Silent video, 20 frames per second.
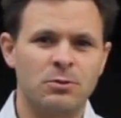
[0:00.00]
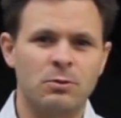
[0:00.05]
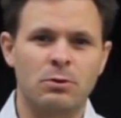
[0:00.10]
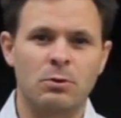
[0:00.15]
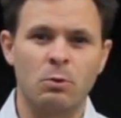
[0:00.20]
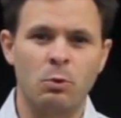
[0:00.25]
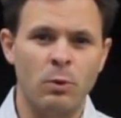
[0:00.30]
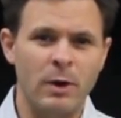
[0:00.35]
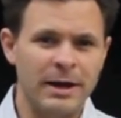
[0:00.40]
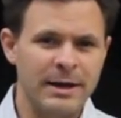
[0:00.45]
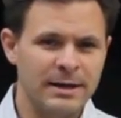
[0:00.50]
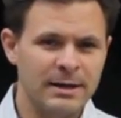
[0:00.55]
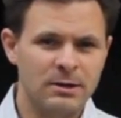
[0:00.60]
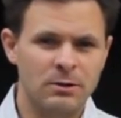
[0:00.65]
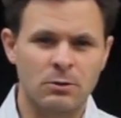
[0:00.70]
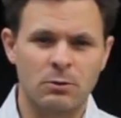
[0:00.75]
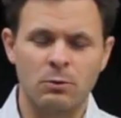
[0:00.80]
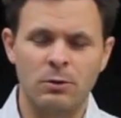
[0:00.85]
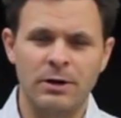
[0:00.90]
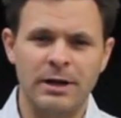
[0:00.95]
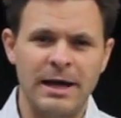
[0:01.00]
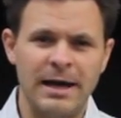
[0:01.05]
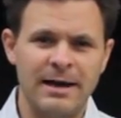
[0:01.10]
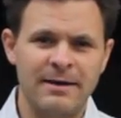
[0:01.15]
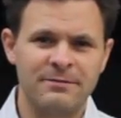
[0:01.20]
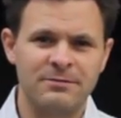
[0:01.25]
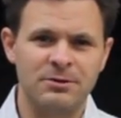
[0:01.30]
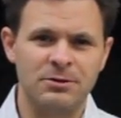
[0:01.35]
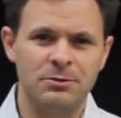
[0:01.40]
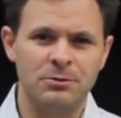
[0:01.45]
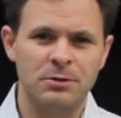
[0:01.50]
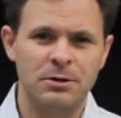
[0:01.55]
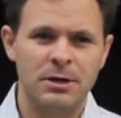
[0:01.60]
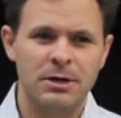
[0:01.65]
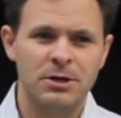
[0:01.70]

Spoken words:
or wedding or what have you,